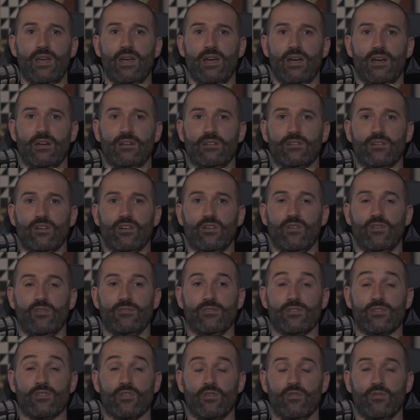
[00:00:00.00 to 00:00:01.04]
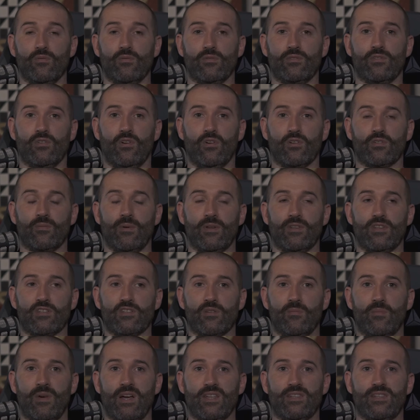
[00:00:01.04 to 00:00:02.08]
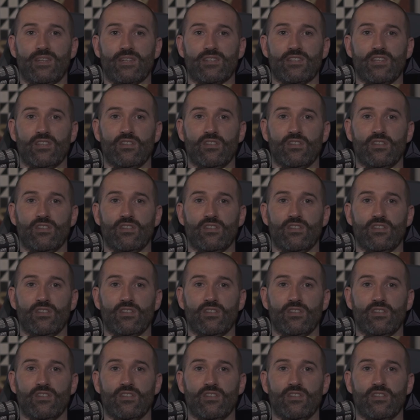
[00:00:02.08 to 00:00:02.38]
and I also talked about the semantics,